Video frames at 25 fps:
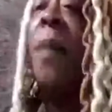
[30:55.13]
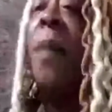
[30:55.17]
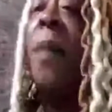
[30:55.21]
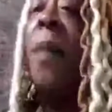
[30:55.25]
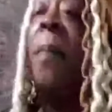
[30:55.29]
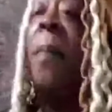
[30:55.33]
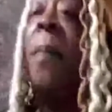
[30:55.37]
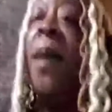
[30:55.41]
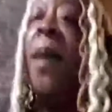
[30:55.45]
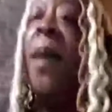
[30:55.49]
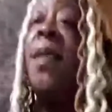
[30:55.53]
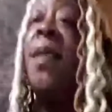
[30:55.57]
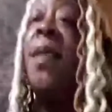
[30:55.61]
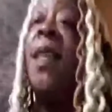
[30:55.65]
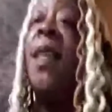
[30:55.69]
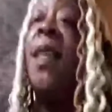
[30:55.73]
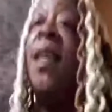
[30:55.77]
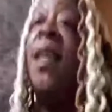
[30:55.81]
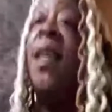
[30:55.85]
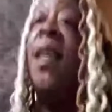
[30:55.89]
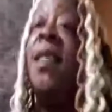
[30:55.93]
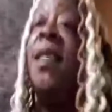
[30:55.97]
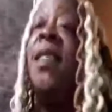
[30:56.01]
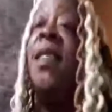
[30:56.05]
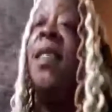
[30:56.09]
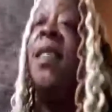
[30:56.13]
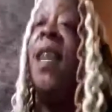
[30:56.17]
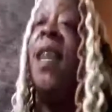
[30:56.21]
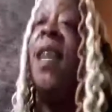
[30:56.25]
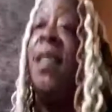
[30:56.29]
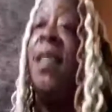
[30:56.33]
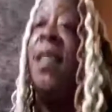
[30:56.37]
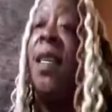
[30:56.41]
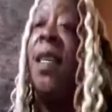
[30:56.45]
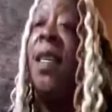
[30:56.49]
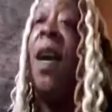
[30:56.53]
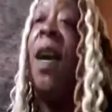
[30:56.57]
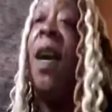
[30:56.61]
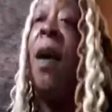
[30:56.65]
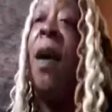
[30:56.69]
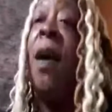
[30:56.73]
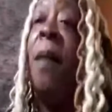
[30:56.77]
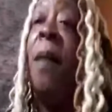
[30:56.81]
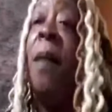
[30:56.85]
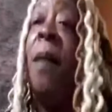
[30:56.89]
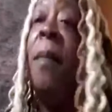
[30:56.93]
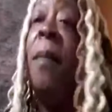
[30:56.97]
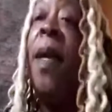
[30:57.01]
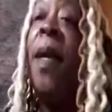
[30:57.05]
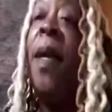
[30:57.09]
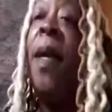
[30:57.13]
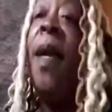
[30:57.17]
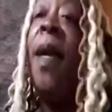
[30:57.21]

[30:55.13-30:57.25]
The best is yet to come.